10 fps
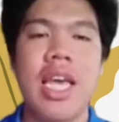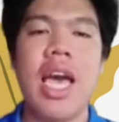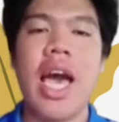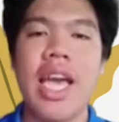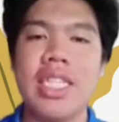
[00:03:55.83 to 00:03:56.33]

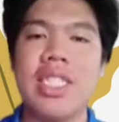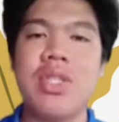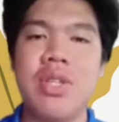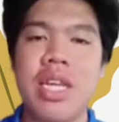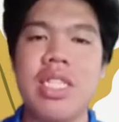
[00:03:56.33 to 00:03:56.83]
ask
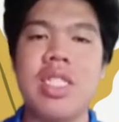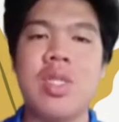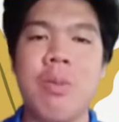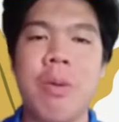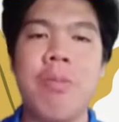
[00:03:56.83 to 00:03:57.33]

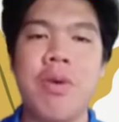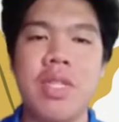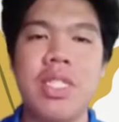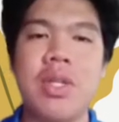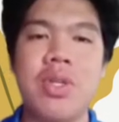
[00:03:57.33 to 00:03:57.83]
students to
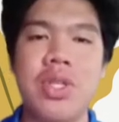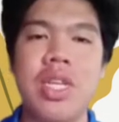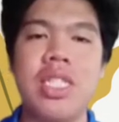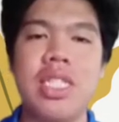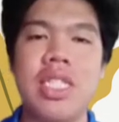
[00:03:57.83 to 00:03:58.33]
propose
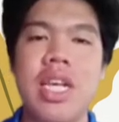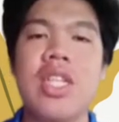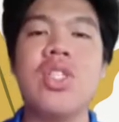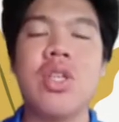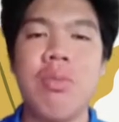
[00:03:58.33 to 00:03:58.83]
solutions
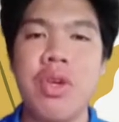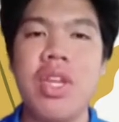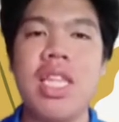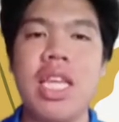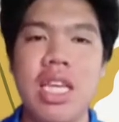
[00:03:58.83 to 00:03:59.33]
to
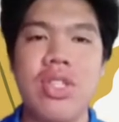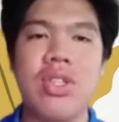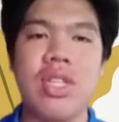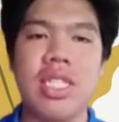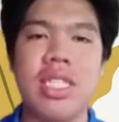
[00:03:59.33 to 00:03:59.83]
community
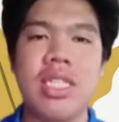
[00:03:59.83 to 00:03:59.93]
issues,